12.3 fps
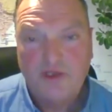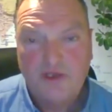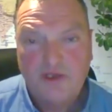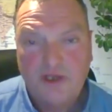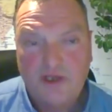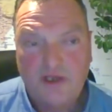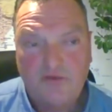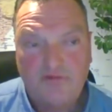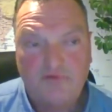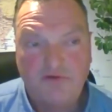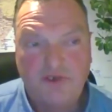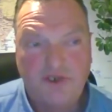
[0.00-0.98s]
if
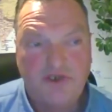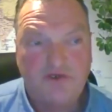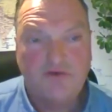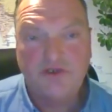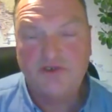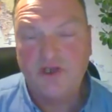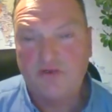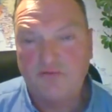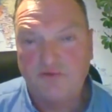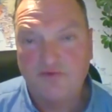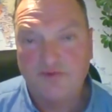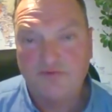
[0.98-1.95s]
ever you need good examples